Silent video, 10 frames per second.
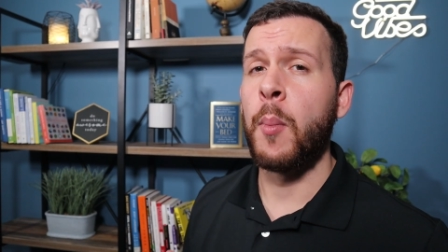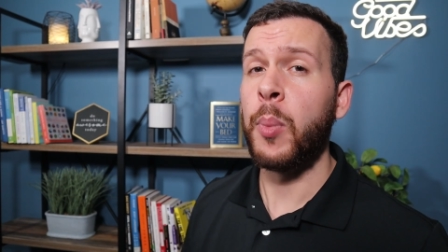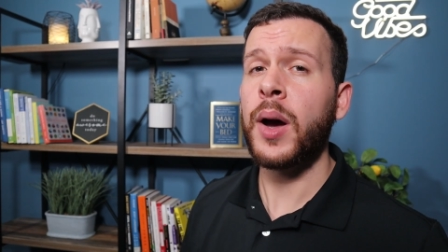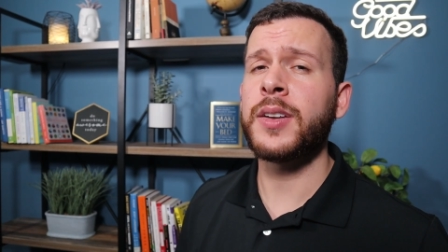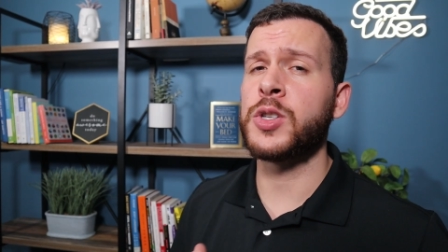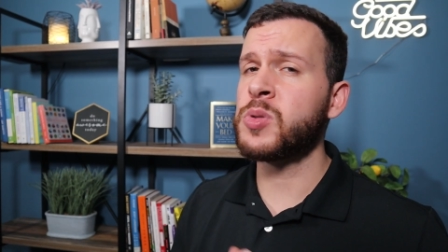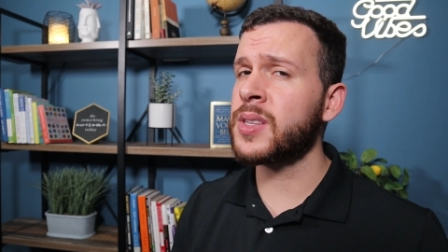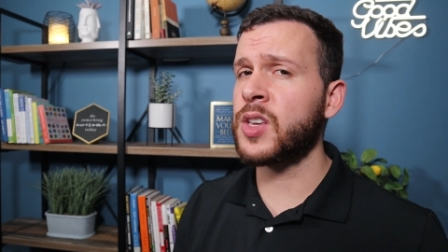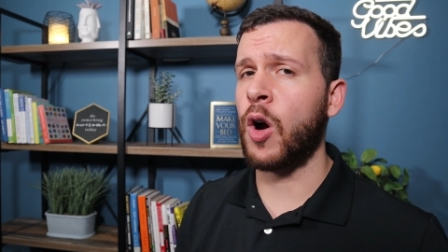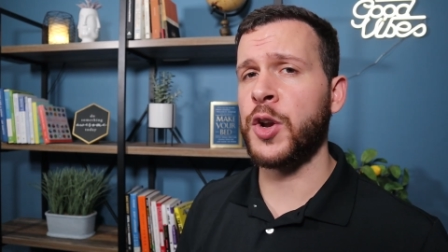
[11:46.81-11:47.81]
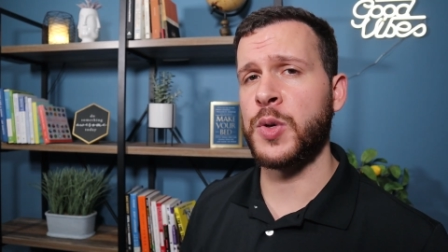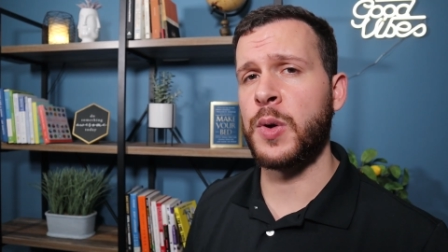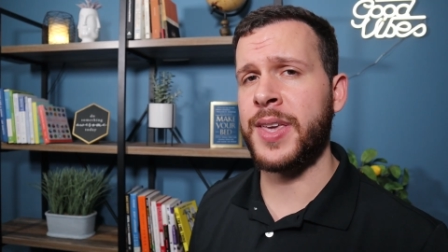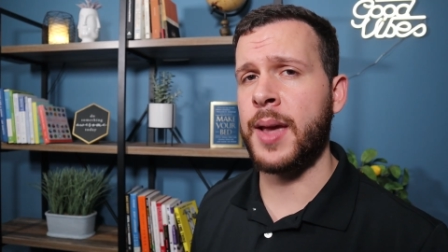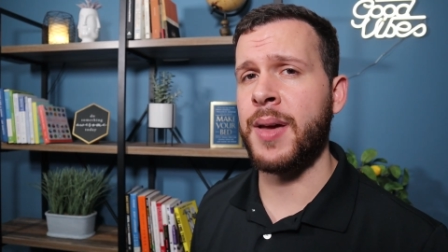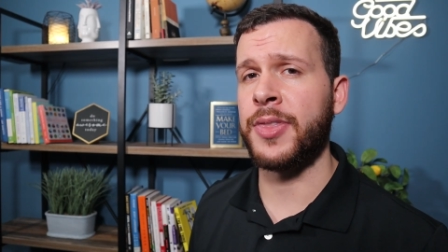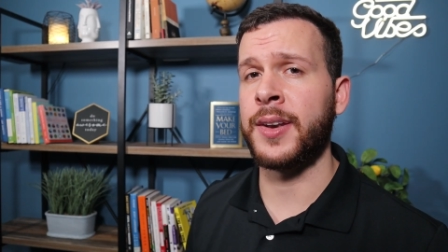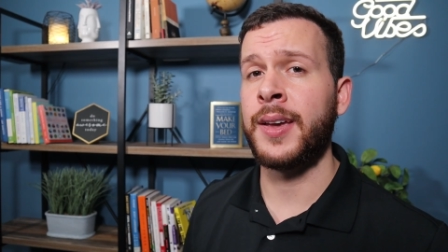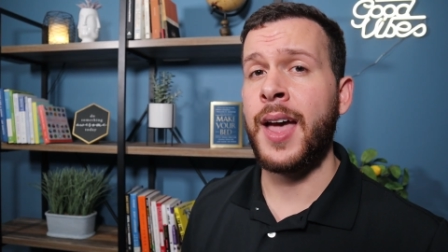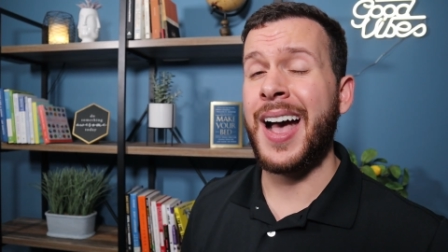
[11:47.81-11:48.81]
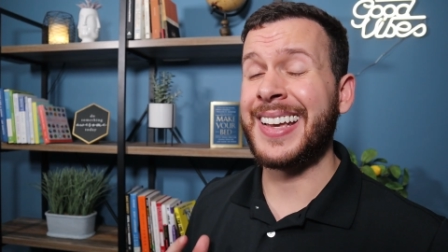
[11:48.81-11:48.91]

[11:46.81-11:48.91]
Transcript: but using the R U O K method